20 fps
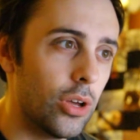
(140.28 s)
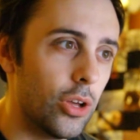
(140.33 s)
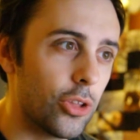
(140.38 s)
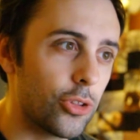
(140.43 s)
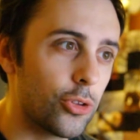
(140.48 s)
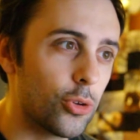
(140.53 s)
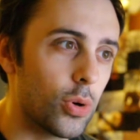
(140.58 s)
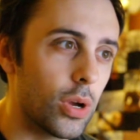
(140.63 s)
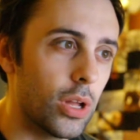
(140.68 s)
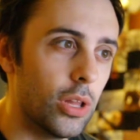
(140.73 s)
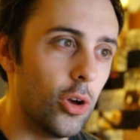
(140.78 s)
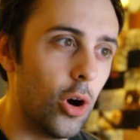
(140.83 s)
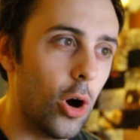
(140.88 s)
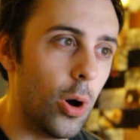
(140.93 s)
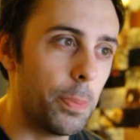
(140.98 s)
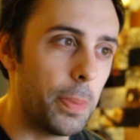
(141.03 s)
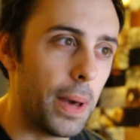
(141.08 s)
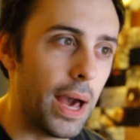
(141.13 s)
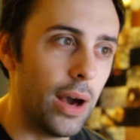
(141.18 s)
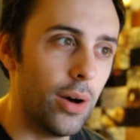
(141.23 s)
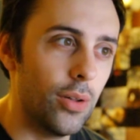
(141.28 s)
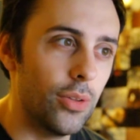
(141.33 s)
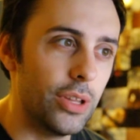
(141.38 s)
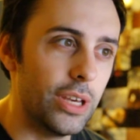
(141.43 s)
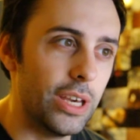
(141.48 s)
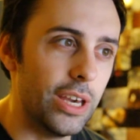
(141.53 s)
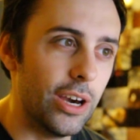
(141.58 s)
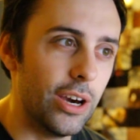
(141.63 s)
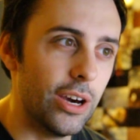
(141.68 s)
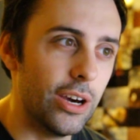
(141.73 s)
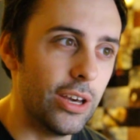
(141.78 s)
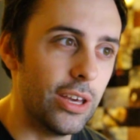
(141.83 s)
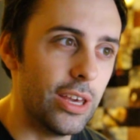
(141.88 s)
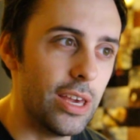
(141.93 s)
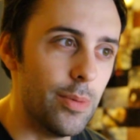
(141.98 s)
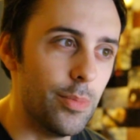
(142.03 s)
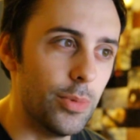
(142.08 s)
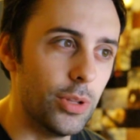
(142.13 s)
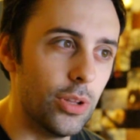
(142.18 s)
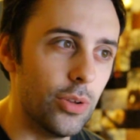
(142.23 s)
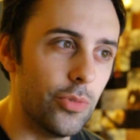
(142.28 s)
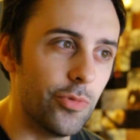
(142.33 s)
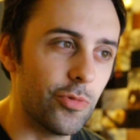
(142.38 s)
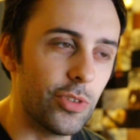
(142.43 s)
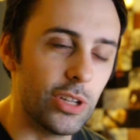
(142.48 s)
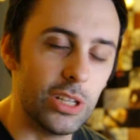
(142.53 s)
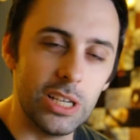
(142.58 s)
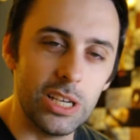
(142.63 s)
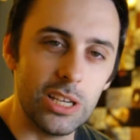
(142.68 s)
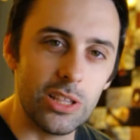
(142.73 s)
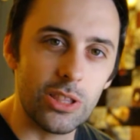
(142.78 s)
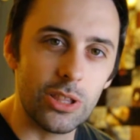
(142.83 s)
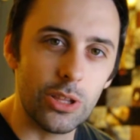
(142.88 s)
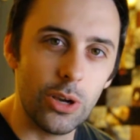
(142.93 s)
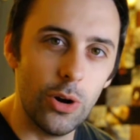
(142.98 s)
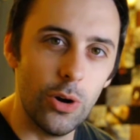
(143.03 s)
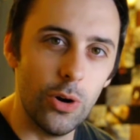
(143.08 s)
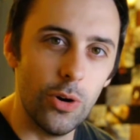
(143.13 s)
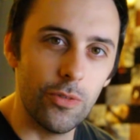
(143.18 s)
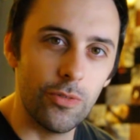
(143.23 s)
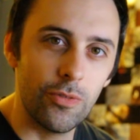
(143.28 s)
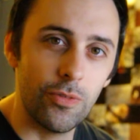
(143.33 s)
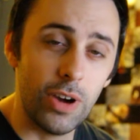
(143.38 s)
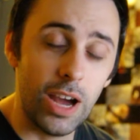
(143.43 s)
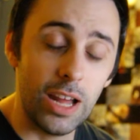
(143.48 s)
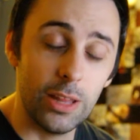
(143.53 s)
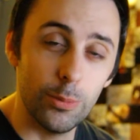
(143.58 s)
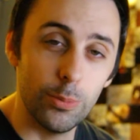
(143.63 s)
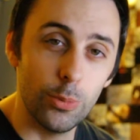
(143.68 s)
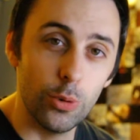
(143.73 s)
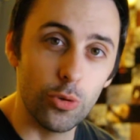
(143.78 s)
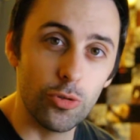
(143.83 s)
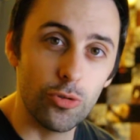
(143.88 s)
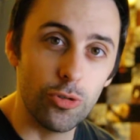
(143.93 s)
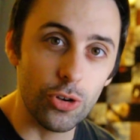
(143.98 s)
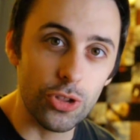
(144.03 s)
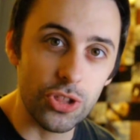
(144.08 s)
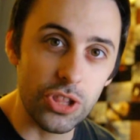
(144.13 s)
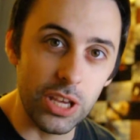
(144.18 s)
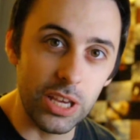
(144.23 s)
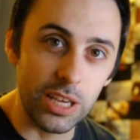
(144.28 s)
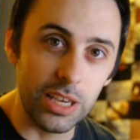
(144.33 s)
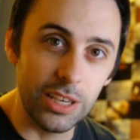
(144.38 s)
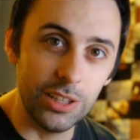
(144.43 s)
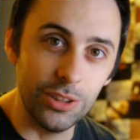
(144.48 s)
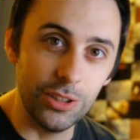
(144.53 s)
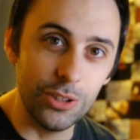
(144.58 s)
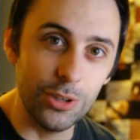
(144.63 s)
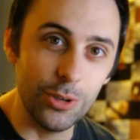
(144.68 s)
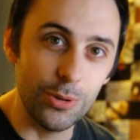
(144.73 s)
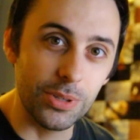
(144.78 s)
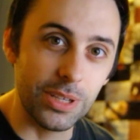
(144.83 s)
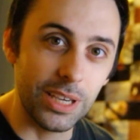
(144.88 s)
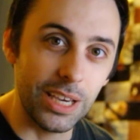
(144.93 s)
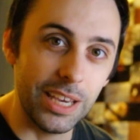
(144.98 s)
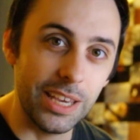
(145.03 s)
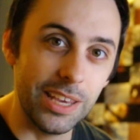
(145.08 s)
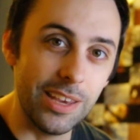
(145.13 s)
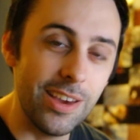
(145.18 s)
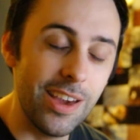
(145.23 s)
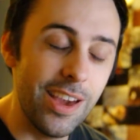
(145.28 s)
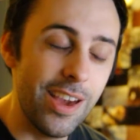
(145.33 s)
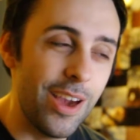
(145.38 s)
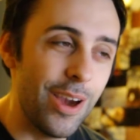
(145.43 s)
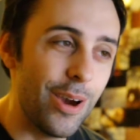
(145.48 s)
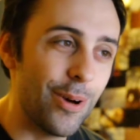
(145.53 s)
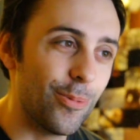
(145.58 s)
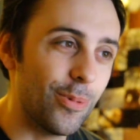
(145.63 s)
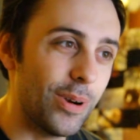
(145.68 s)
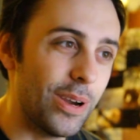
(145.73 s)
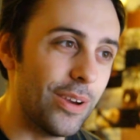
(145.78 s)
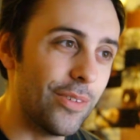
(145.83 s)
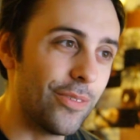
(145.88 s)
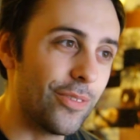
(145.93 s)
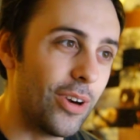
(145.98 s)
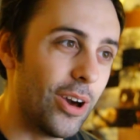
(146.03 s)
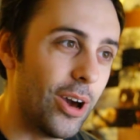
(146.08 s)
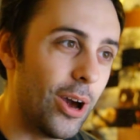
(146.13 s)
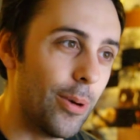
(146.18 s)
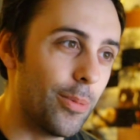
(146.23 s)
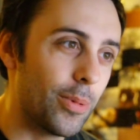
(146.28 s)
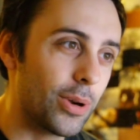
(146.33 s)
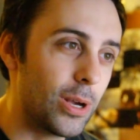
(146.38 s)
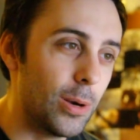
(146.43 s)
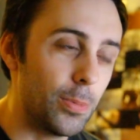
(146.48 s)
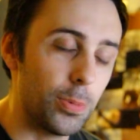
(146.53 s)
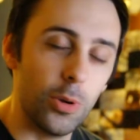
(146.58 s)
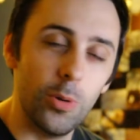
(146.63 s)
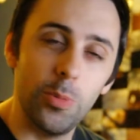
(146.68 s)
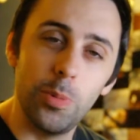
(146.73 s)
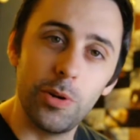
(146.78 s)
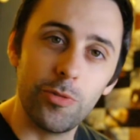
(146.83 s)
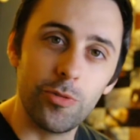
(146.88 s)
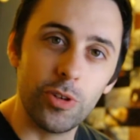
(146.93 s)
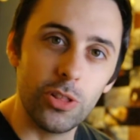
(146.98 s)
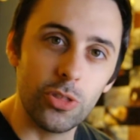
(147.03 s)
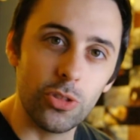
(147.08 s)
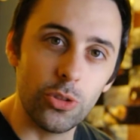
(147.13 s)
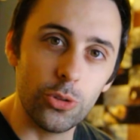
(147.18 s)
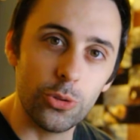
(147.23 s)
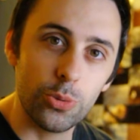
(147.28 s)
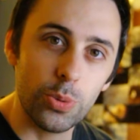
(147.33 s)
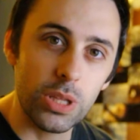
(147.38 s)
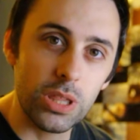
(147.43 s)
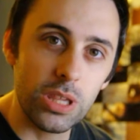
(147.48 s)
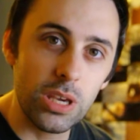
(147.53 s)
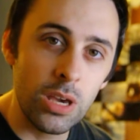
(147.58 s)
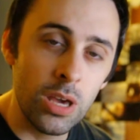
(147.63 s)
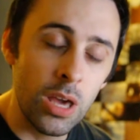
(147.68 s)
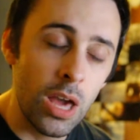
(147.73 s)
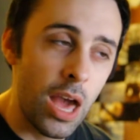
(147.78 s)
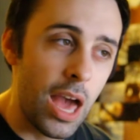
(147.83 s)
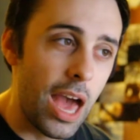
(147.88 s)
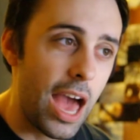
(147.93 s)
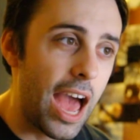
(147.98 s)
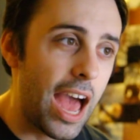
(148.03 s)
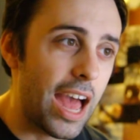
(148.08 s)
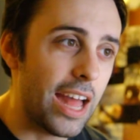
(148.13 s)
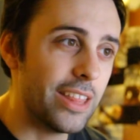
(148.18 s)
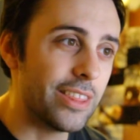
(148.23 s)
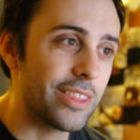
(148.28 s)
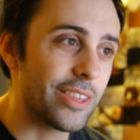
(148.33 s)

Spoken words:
talking a lot about the imminent release of Animal Crossing in the UK with a couple of my friends on Twitter, and